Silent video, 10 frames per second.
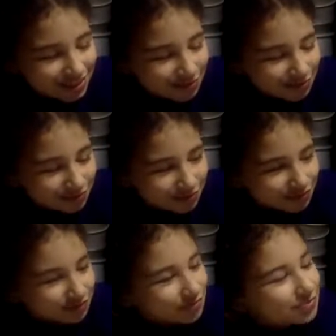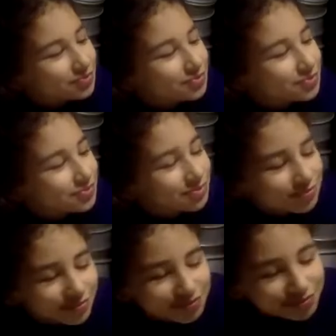And then maybe this little
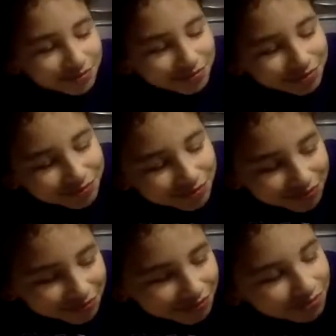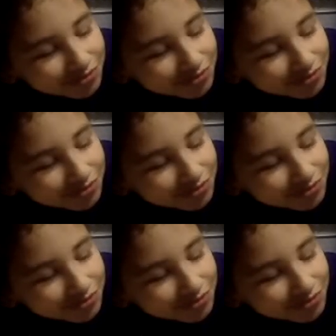guy as well.